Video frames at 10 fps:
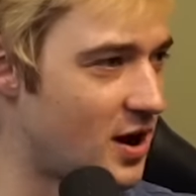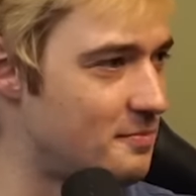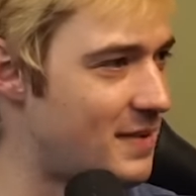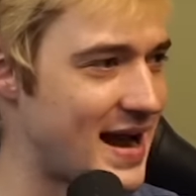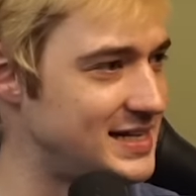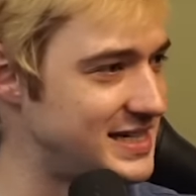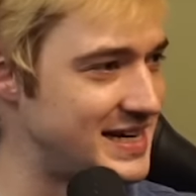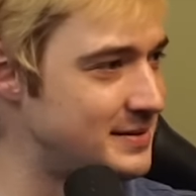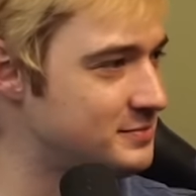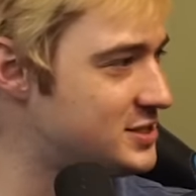my
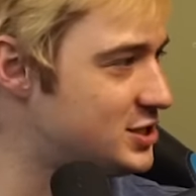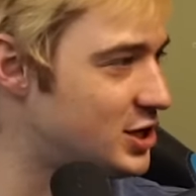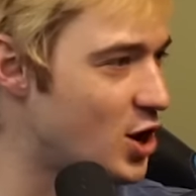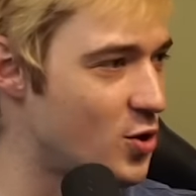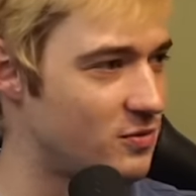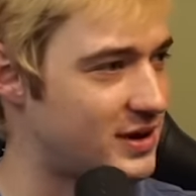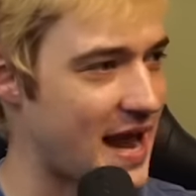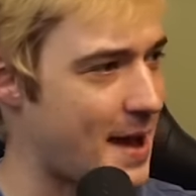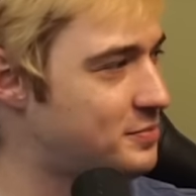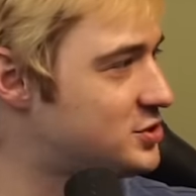teams to go
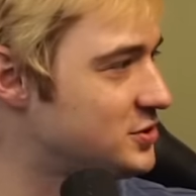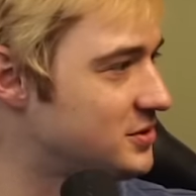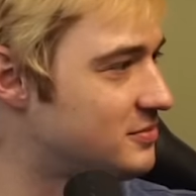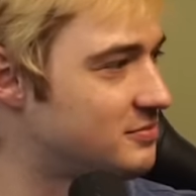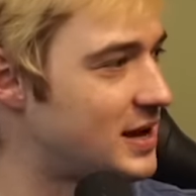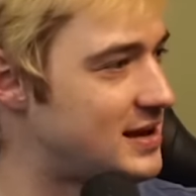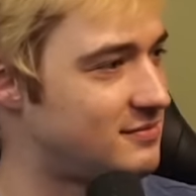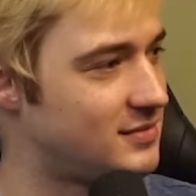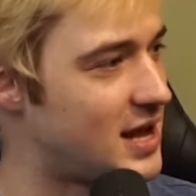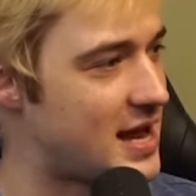capture
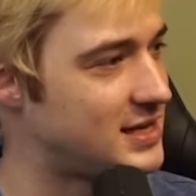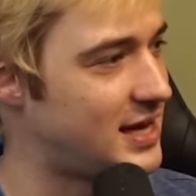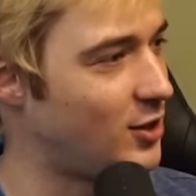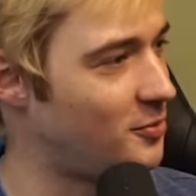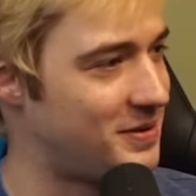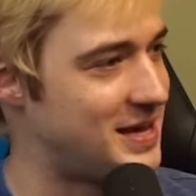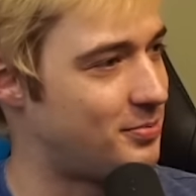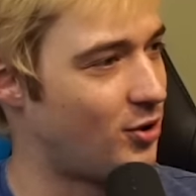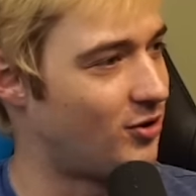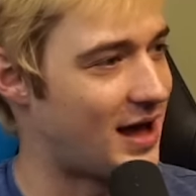and kill
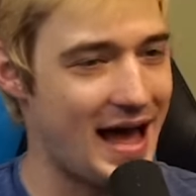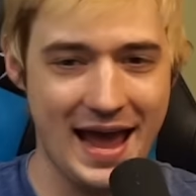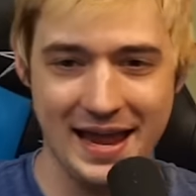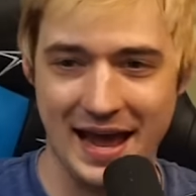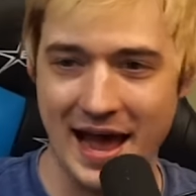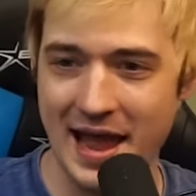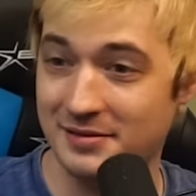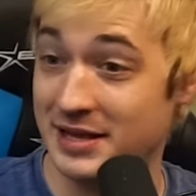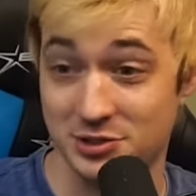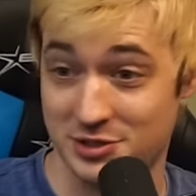people.
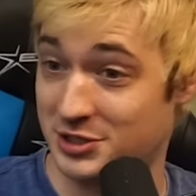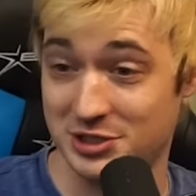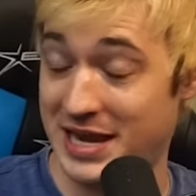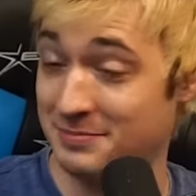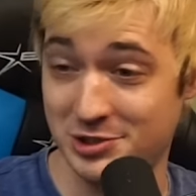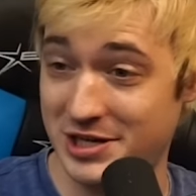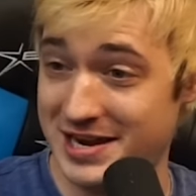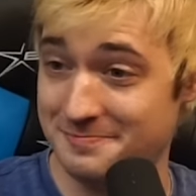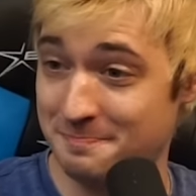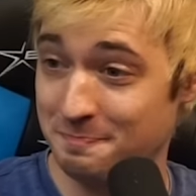I it's the same
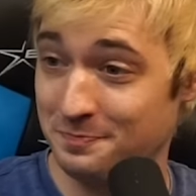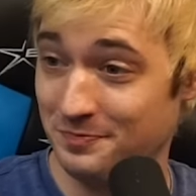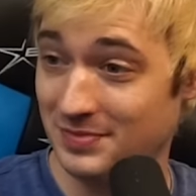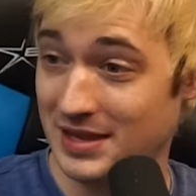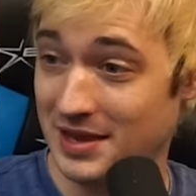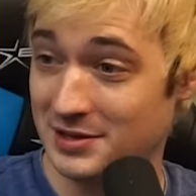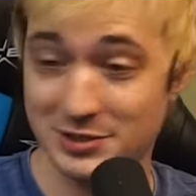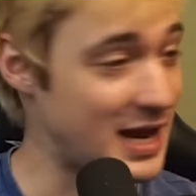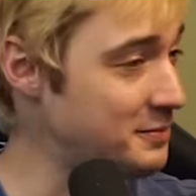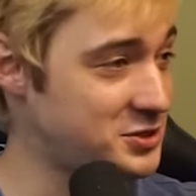shit.
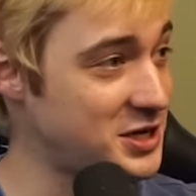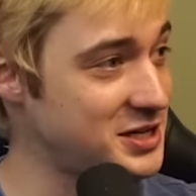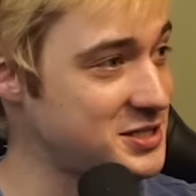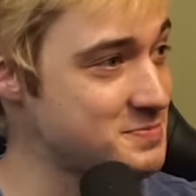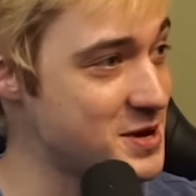Same shit as a